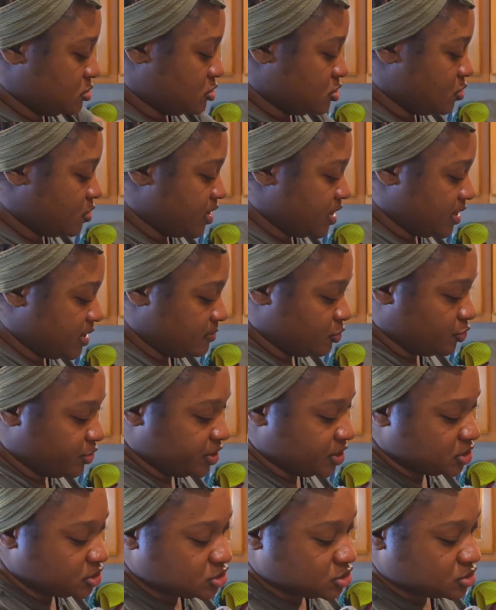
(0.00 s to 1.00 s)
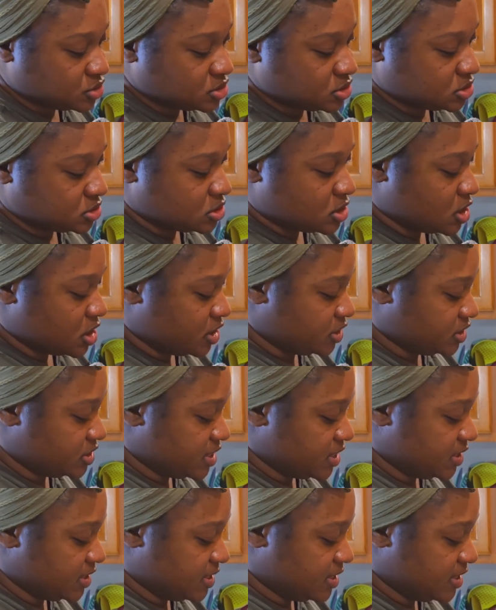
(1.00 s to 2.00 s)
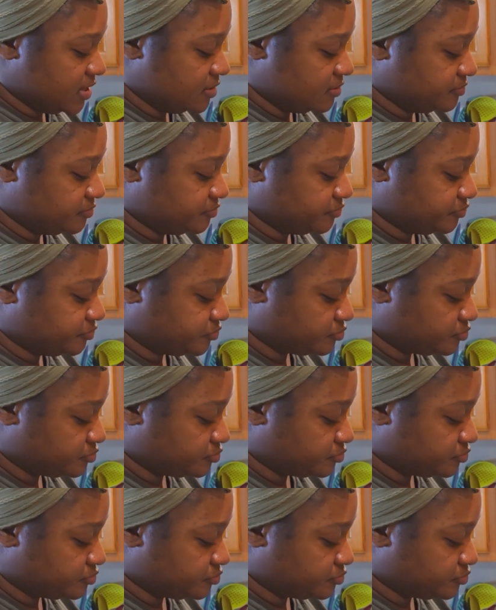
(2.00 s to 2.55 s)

now I'm going to start again,